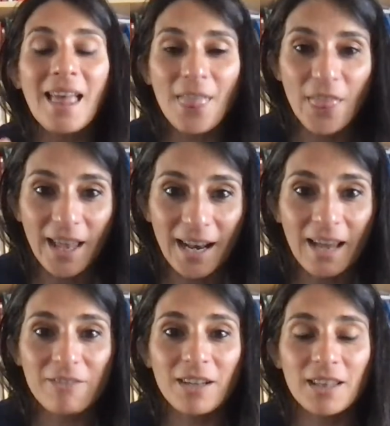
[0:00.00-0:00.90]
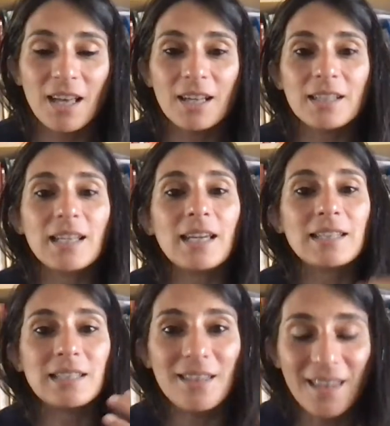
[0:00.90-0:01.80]
then having done
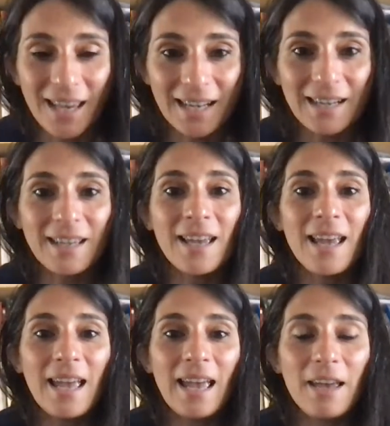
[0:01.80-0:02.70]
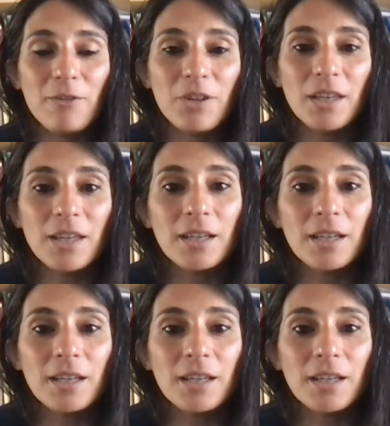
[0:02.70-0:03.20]
that, then having